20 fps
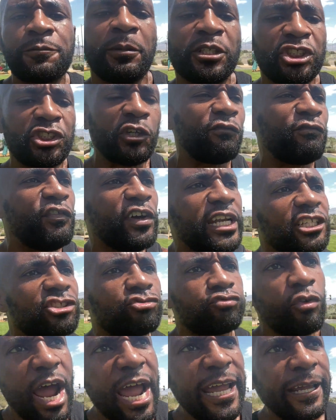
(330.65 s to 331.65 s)
but you finished
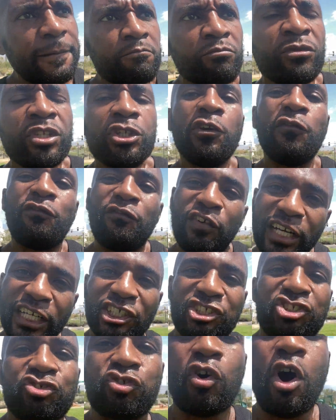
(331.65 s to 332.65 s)
right. You
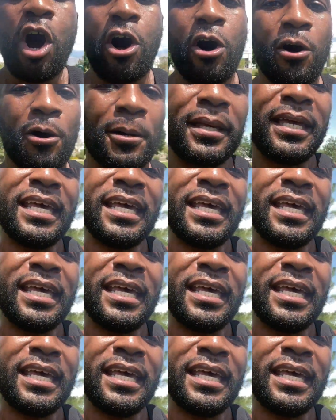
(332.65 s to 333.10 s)
finished strong.